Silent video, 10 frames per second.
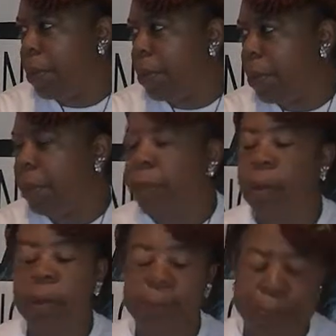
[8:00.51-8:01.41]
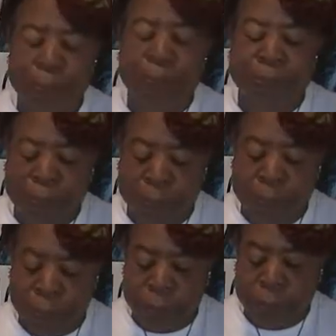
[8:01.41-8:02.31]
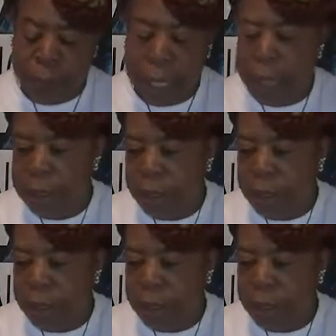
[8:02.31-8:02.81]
that time, $10 million. So it was